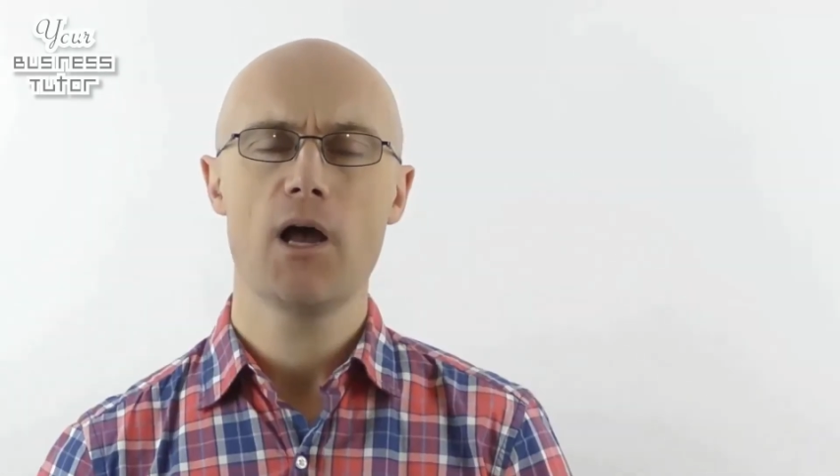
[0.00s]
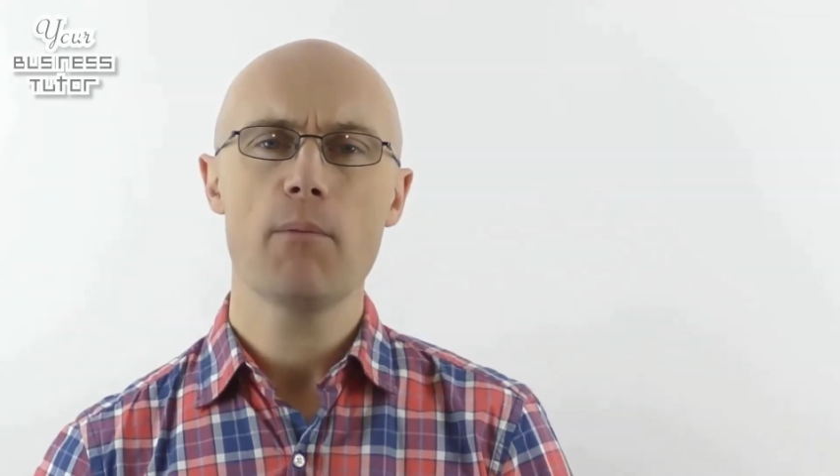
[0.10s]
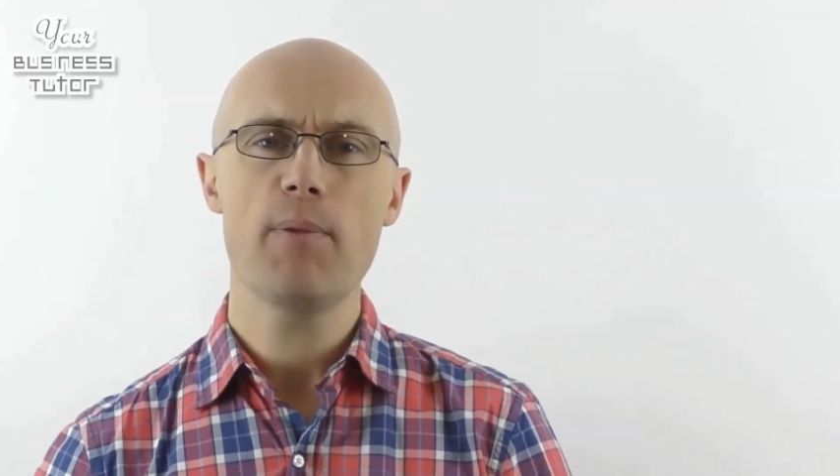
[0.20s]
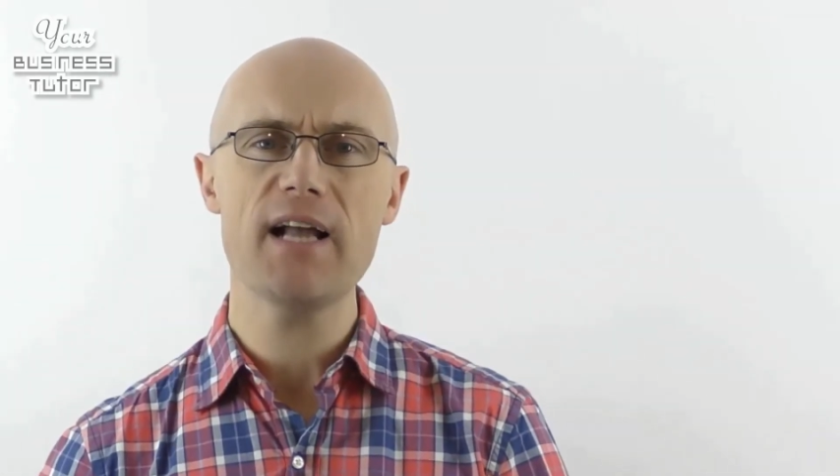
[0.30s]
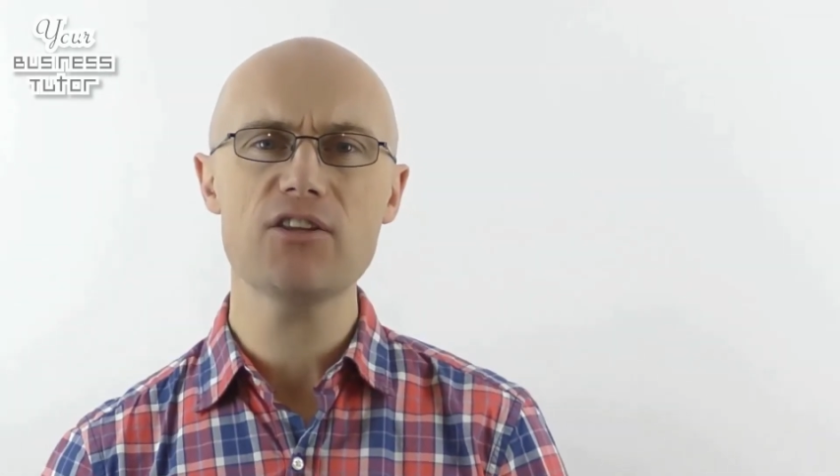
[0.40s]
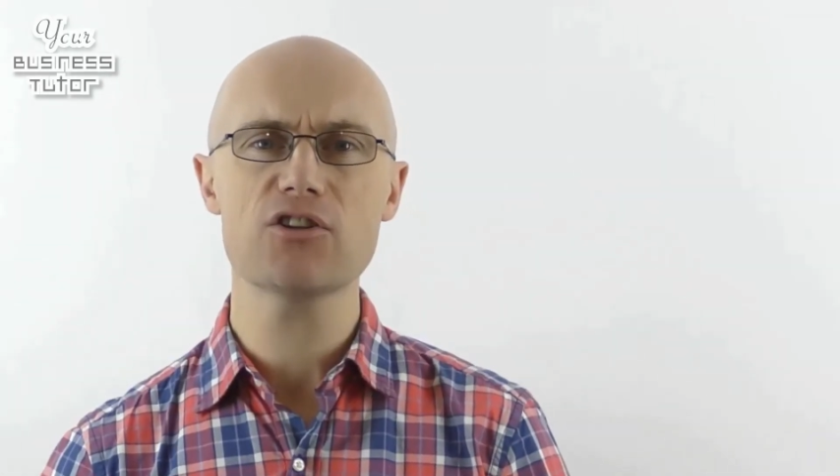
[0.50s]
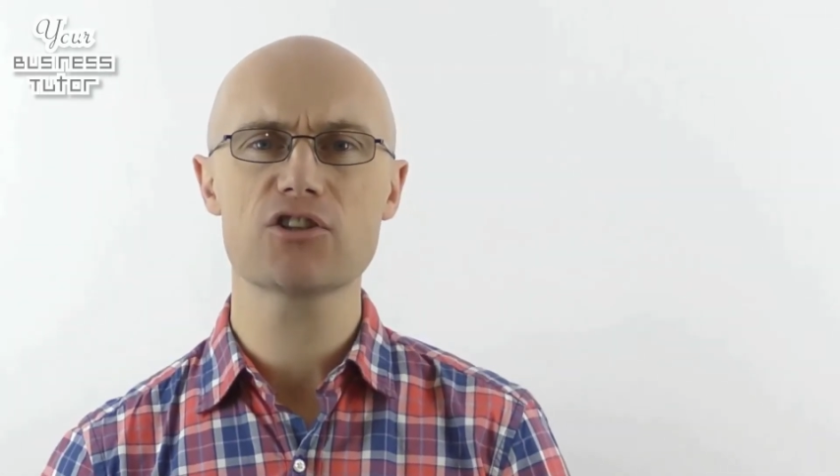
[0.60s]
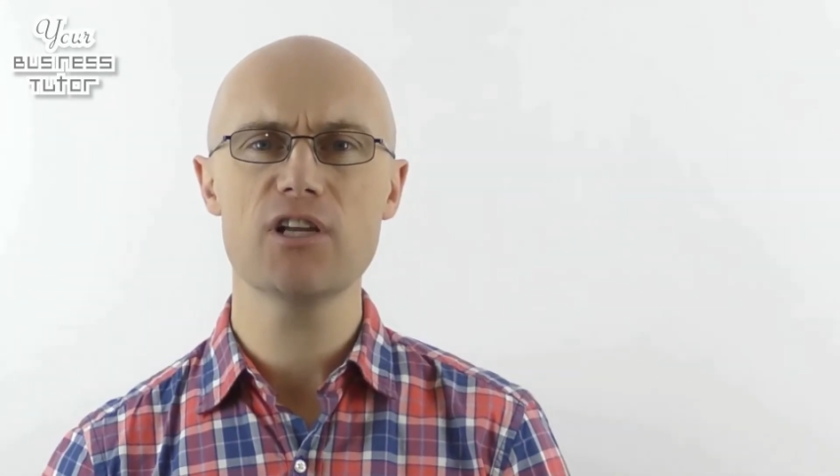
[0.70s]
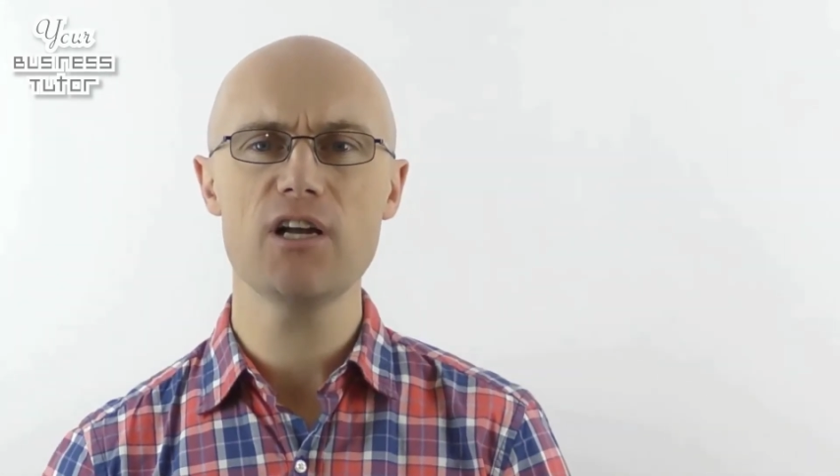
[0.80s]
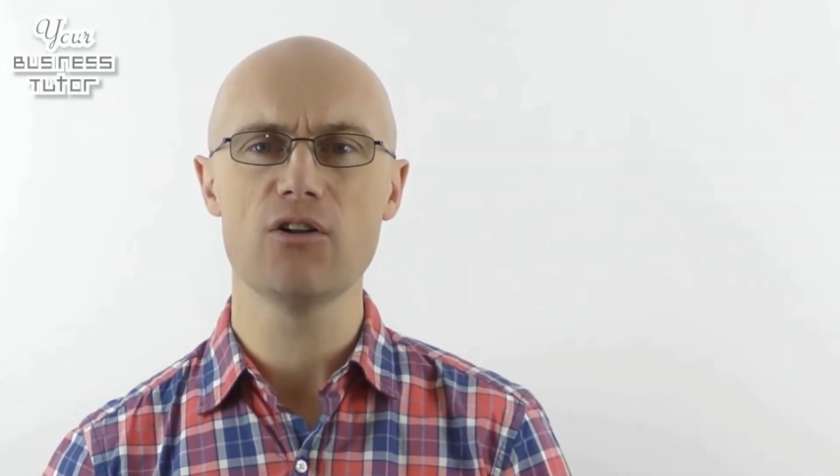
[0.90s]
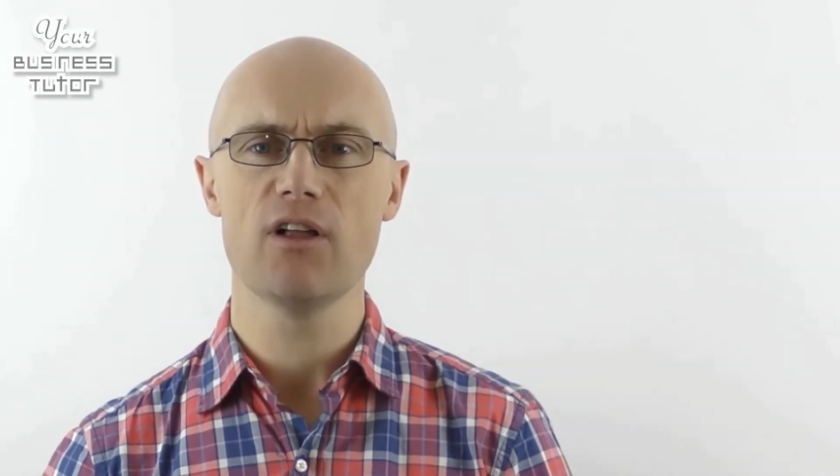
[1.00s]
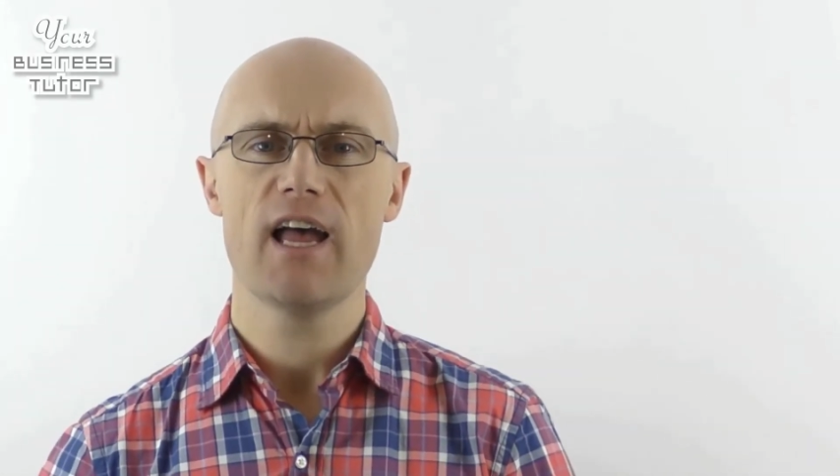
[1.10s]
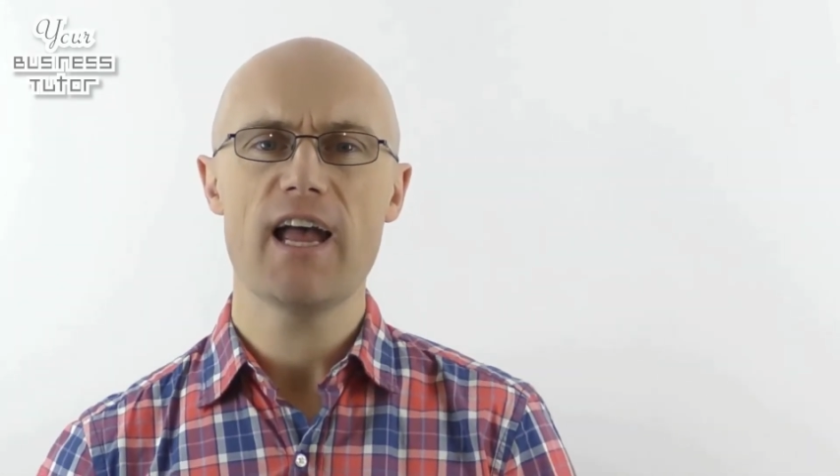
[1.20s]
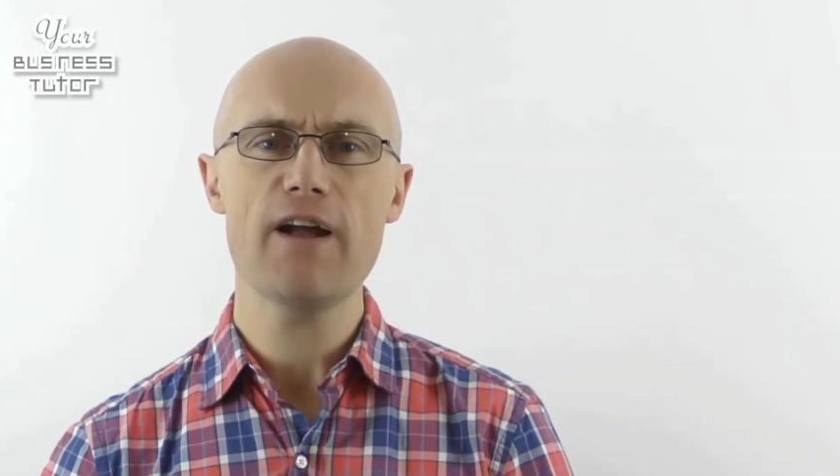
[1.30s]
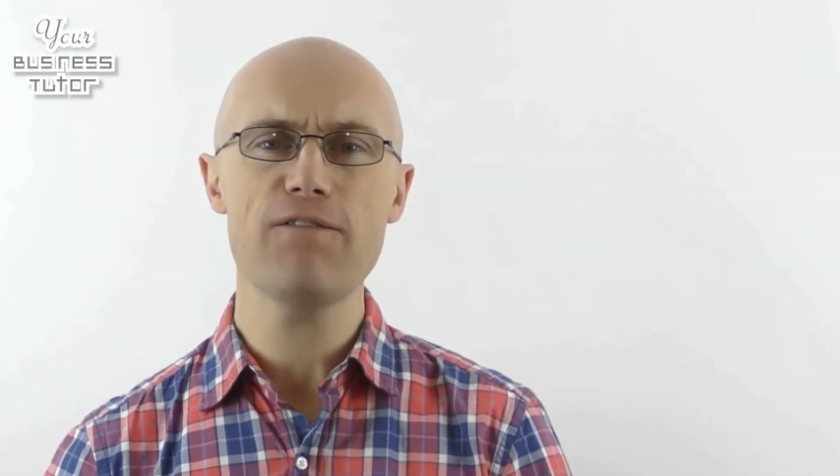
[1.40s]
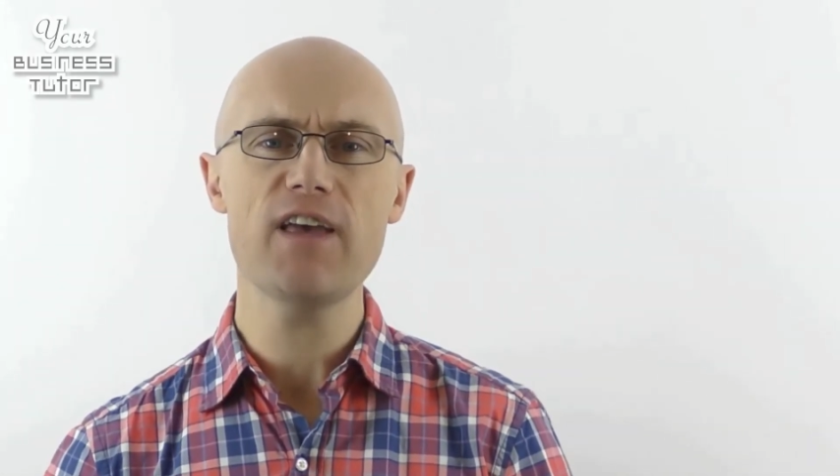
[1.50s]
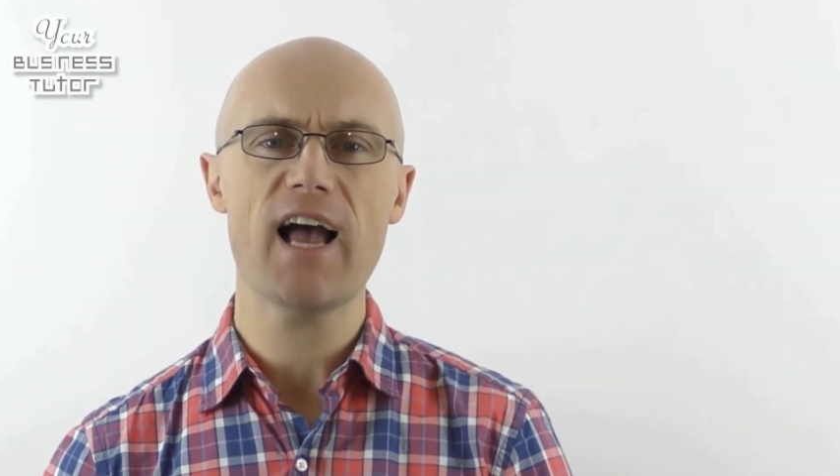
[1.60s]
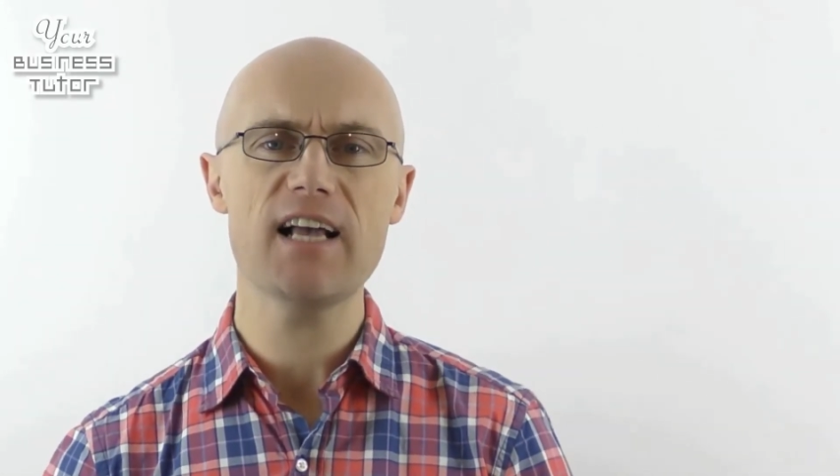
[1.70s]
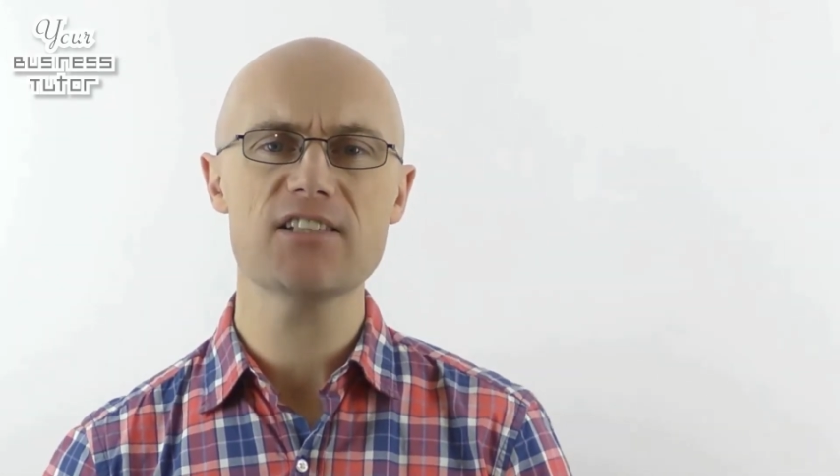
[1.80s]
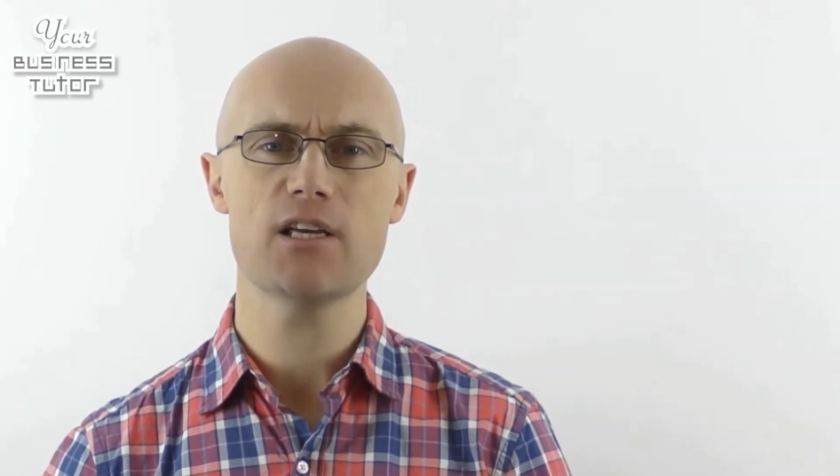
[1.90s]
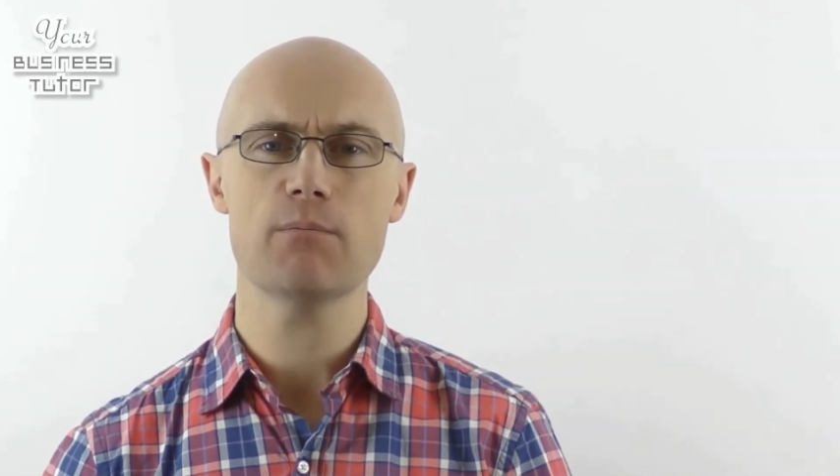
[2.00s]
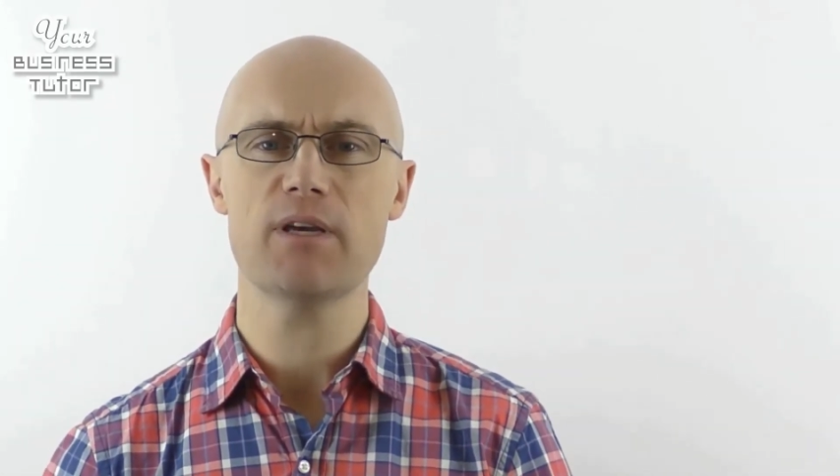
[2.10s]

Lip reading: Better still, if the asset